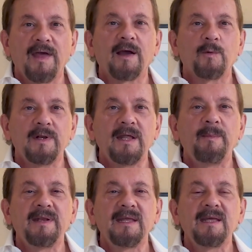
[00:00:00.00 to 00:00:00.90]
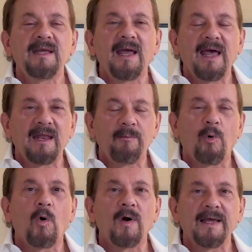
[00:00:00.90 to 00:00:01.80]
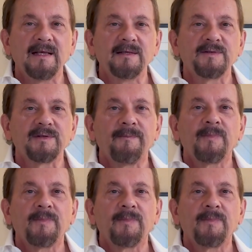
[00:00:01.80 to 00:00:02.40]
equanimity and poise,